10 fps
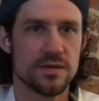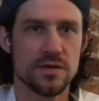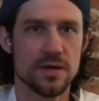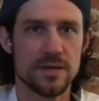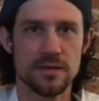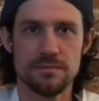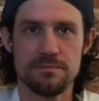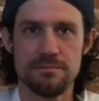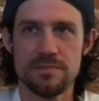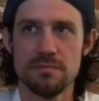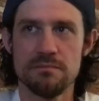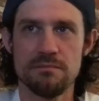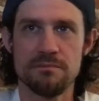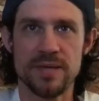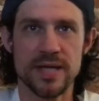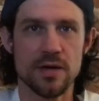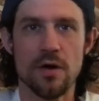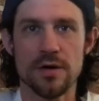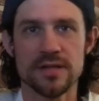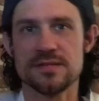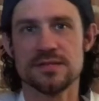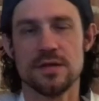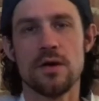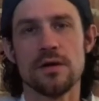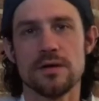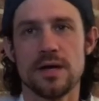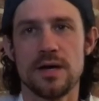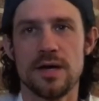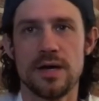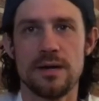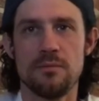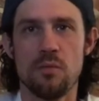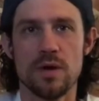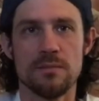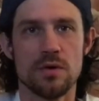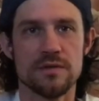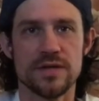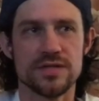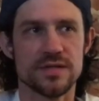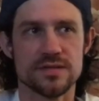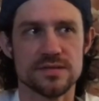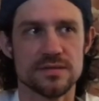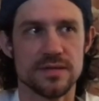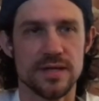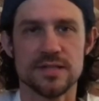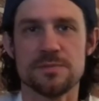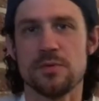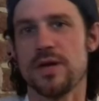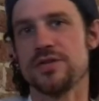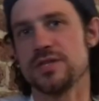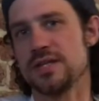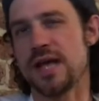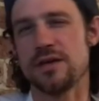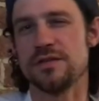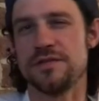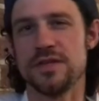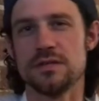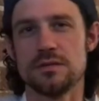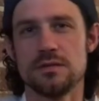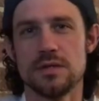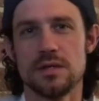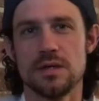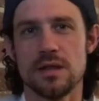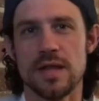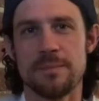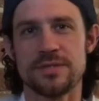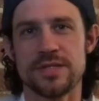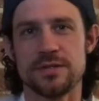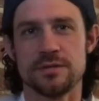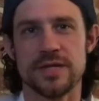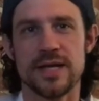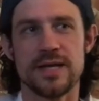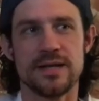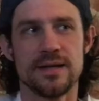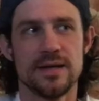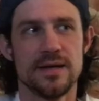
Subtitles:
talking about being an artist is an art. What motivates you is inspiration and how you feel that particular day.